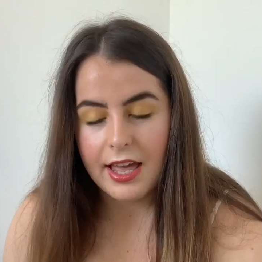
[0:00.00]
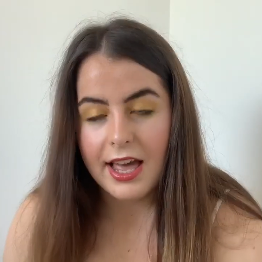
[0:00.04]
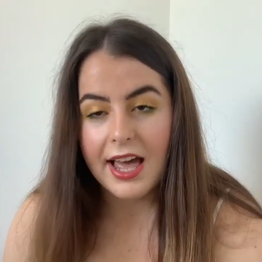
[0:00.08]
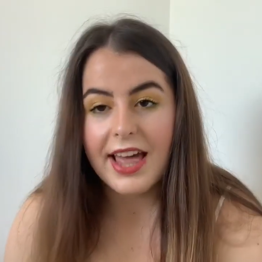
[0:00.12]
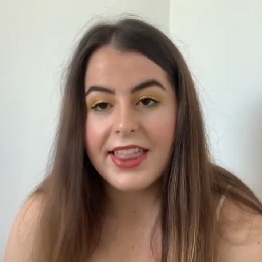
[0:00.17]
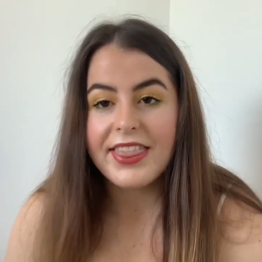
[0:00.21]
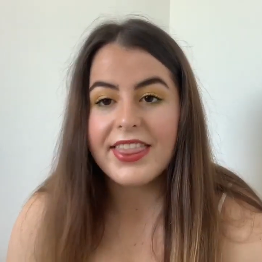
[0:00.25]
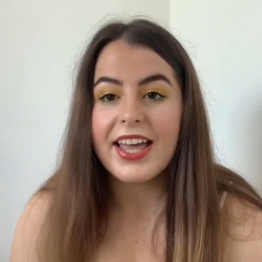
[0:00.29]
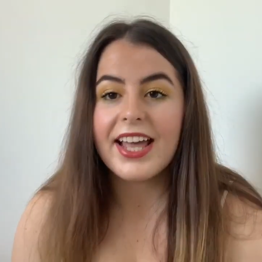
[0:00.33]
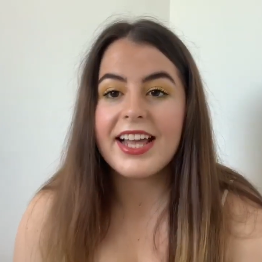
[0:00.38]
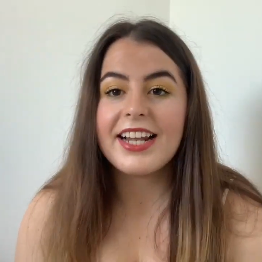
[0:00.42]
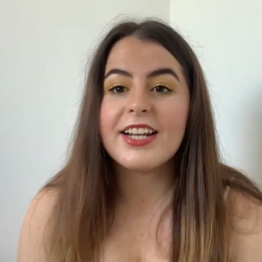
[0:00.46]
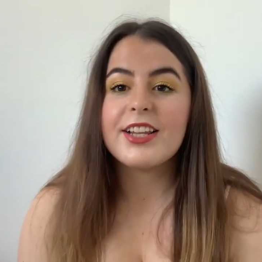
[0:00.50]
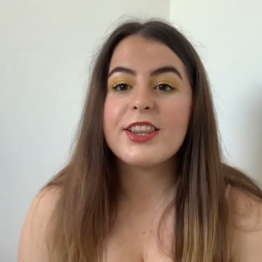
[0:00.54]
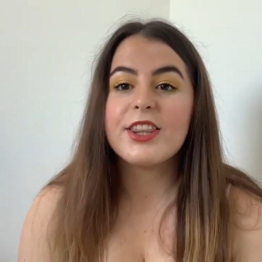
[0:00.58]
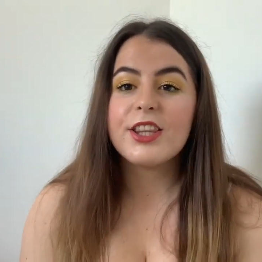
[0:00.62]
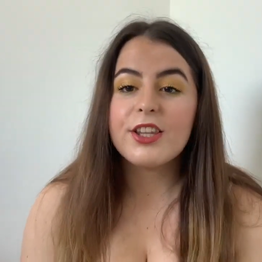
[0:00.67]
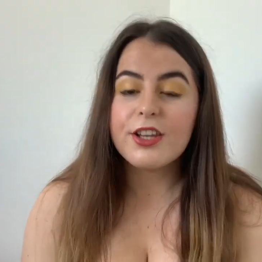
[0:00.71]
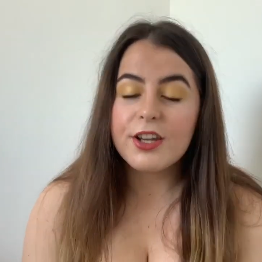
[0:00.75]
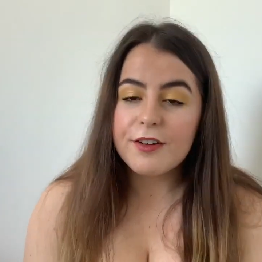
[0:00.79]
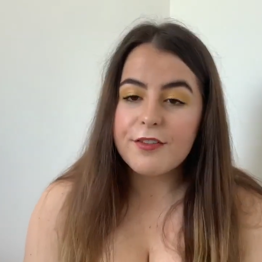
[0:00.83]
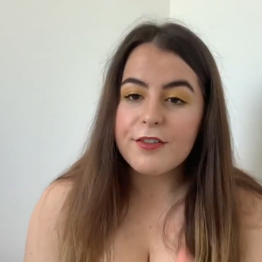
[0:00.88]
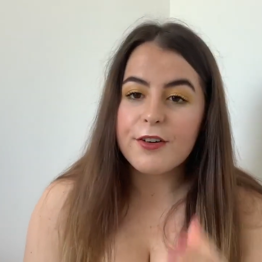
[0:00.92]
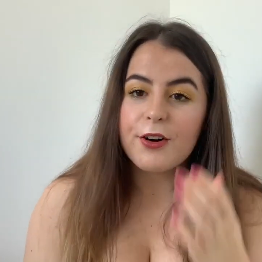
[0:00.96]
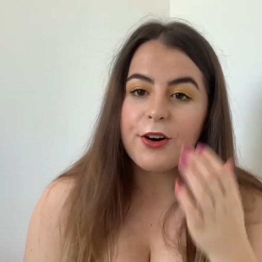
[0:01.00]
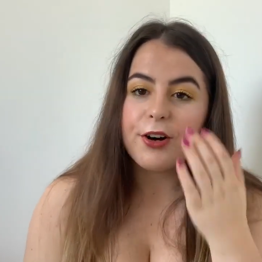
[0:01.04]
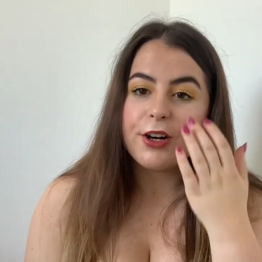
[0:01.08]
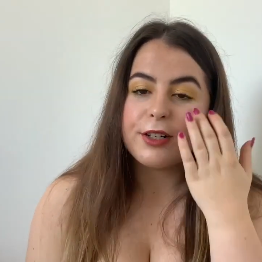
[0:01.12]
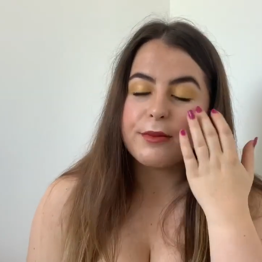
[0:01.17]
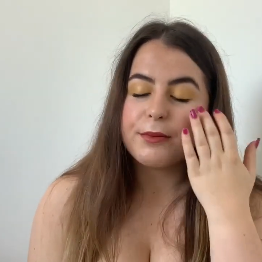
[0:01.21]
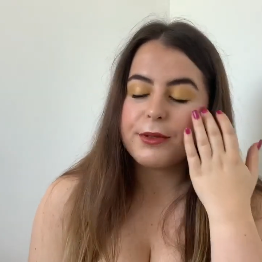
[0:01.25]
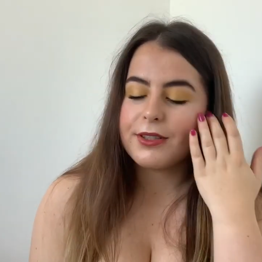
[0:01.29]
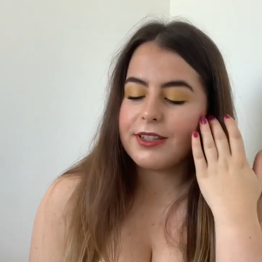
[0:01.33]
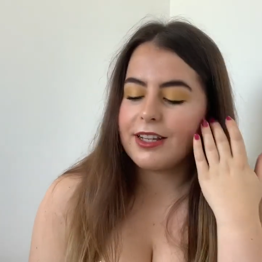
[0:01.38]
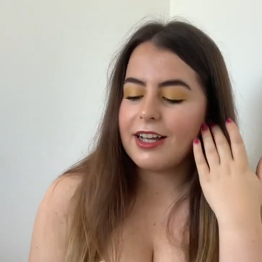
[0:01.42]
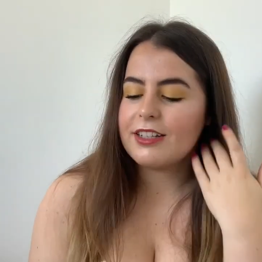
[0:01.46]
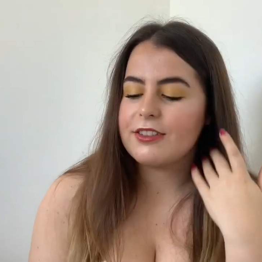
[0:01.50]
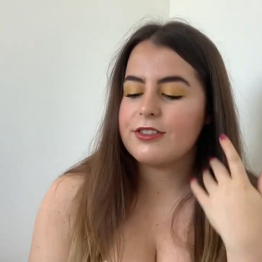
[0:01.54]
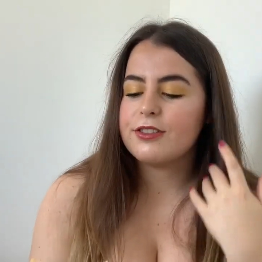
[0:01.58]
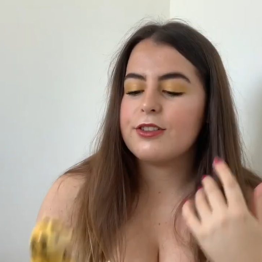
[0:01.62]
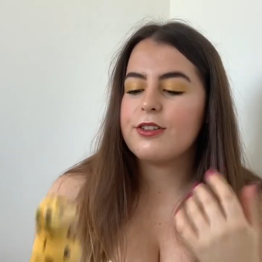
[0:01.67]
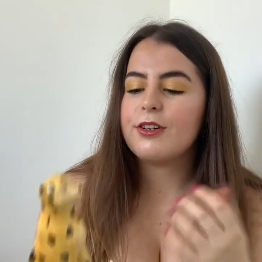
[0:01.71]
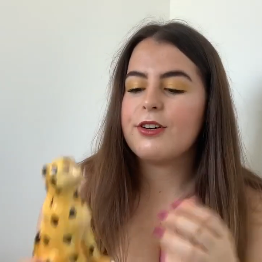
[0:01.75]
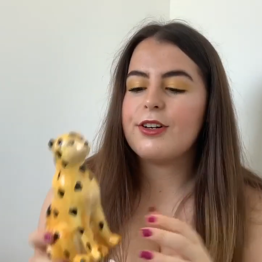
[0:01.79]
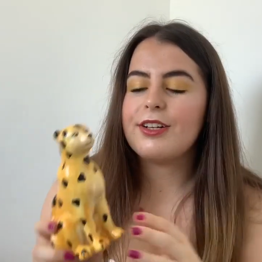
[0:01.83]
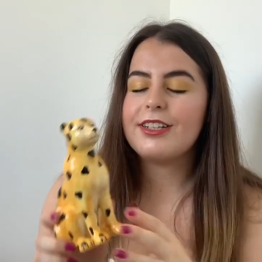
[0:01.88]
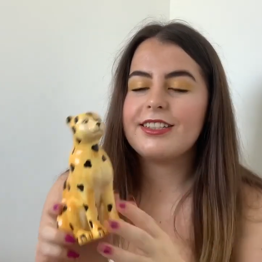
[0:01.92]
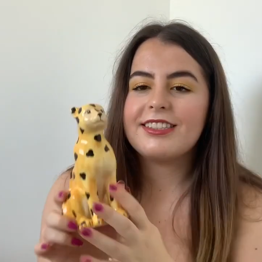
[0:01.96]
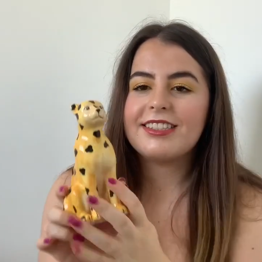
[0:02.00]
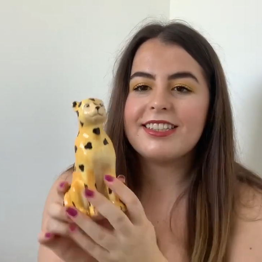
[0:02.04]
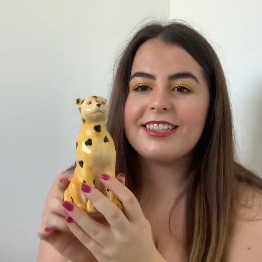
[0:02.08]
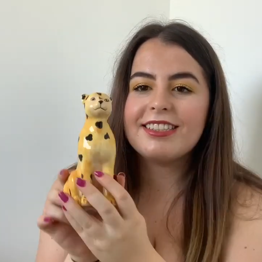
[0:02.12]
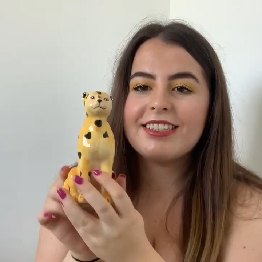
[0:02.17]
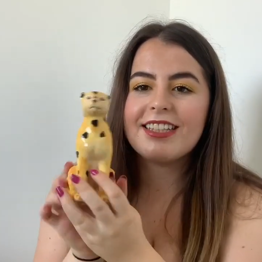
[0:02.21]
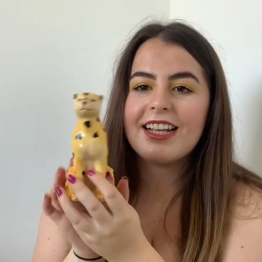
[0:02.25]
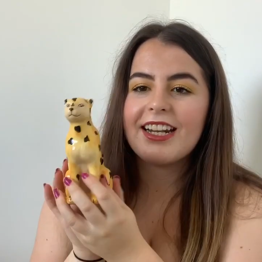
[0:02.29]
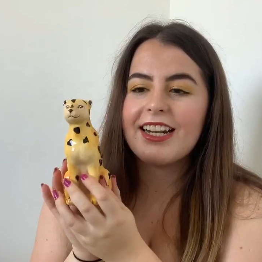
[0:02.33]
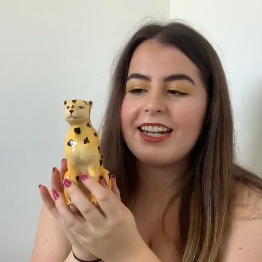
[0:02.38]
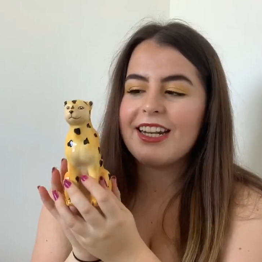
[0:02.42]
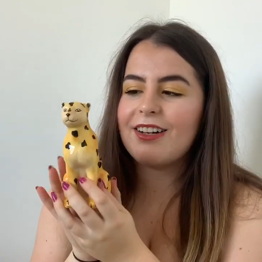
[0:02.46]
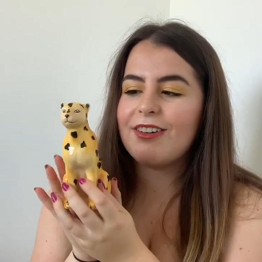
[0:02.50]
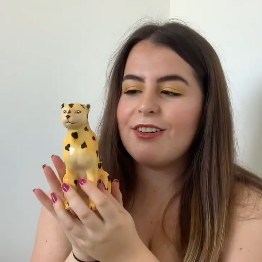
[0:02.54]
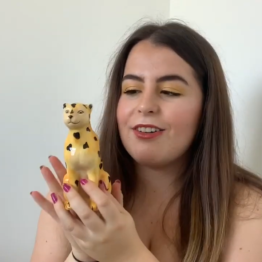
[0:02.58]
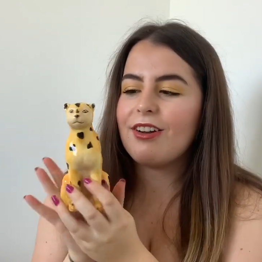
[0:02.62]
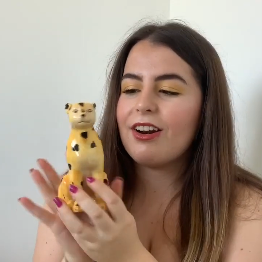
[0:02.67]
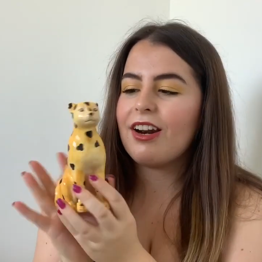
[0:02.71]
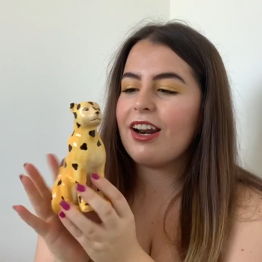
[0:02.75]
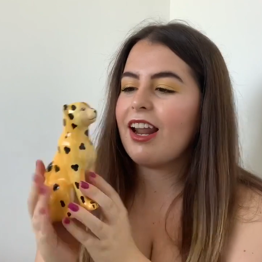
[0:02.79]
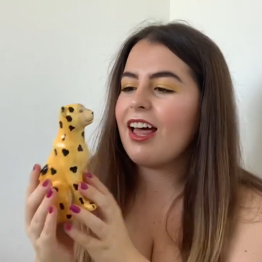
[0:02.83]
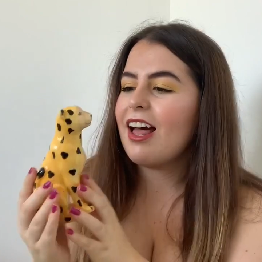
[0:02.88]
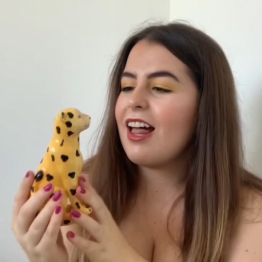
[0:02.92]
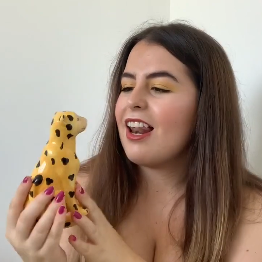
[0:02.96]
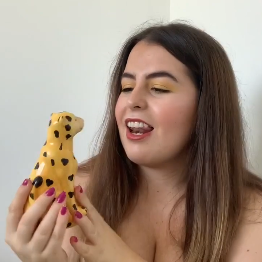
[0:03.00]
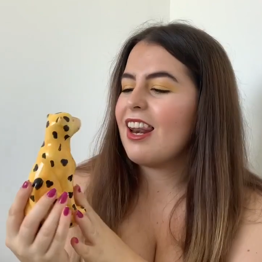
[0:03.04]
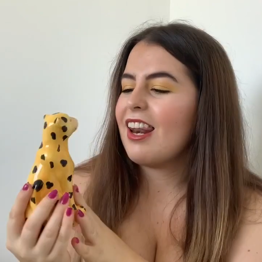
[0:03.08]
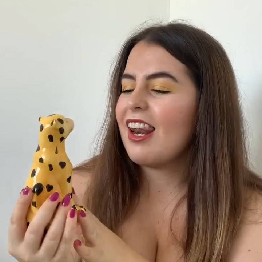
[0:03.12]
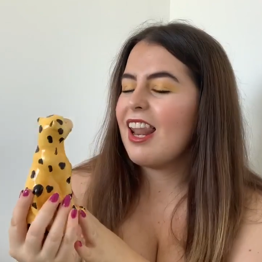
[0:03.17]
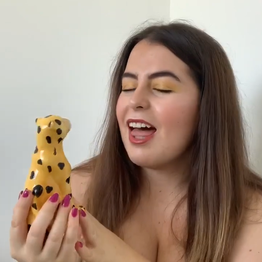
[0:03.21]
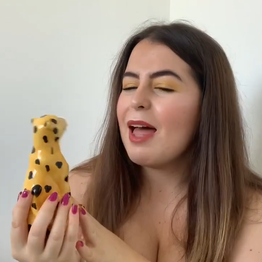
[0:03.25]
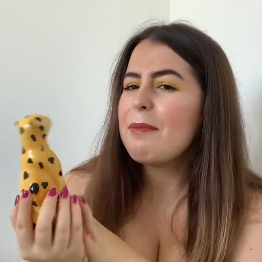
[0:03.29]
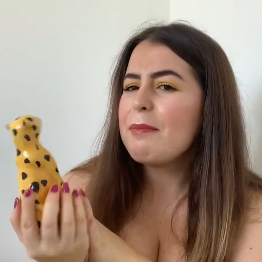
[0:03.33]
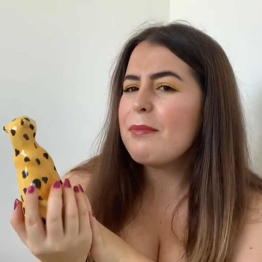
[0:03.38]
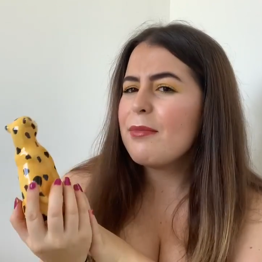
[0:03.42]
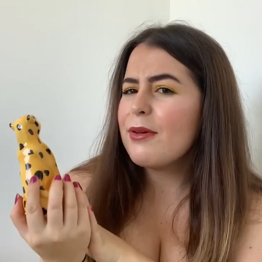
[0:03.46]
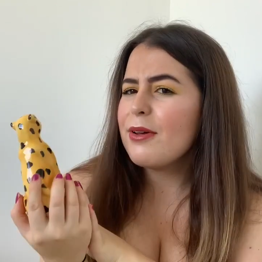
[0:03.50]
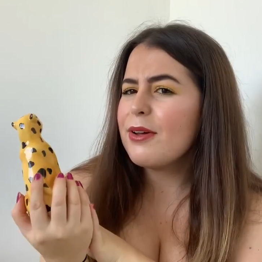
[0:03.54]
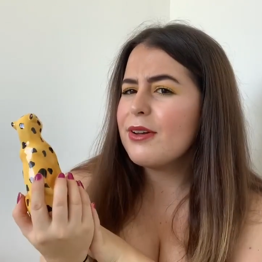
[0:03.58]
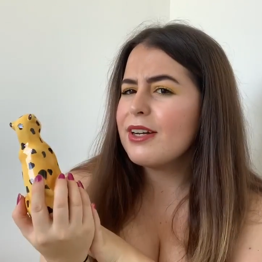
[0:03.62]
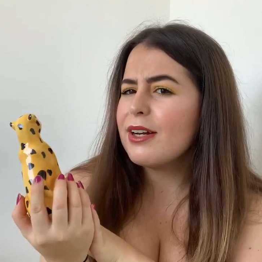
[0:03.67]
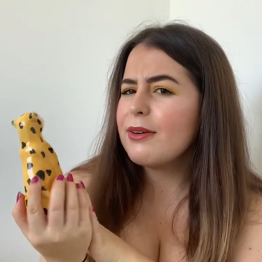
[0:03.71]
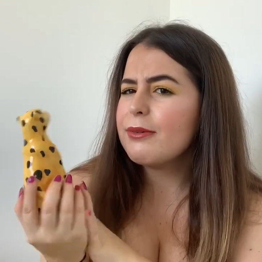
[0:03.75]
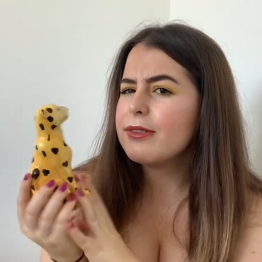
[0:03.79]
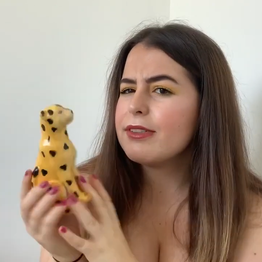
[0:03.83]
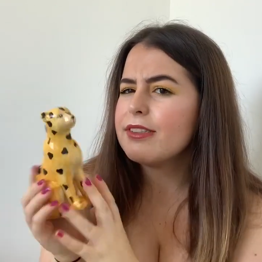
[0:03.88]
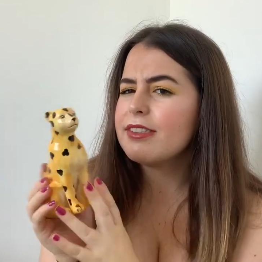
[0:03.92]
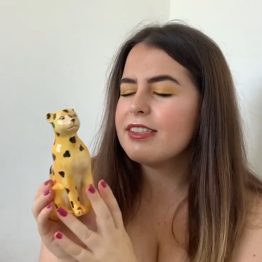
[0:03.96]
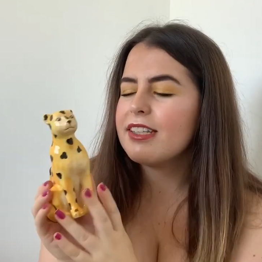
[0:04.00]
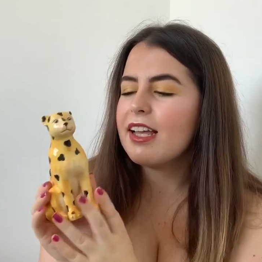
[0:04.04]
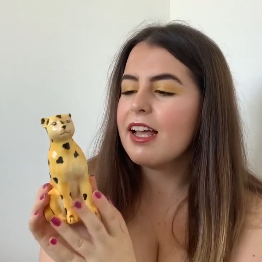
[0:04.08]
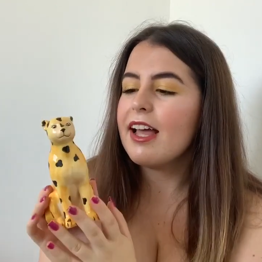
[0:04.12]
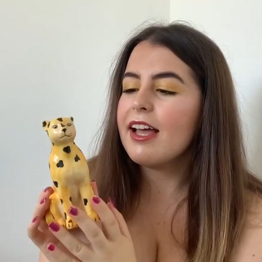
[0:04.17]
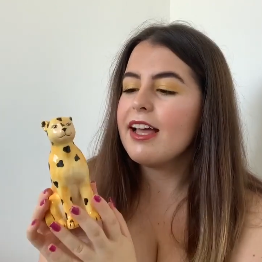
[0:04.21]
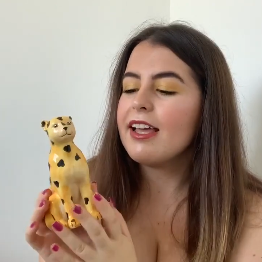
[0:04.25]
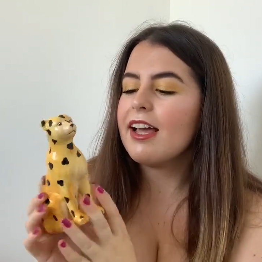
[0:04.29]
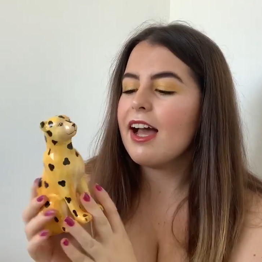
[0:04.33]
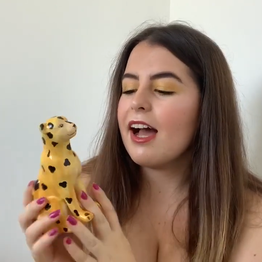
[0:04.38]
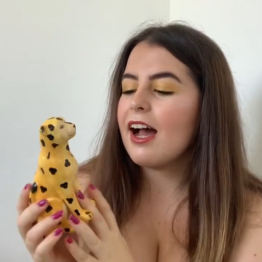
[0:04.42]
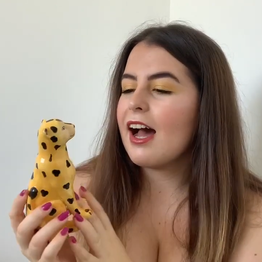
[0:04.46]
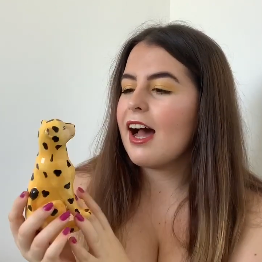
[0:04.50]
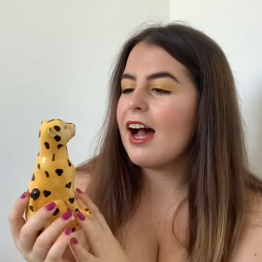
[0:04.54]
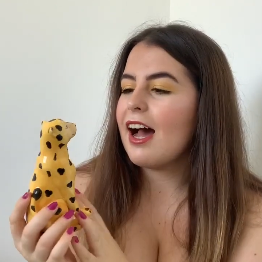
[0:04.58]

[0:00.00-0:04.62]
And then the other ornament that I saw is this little leopard, I would say,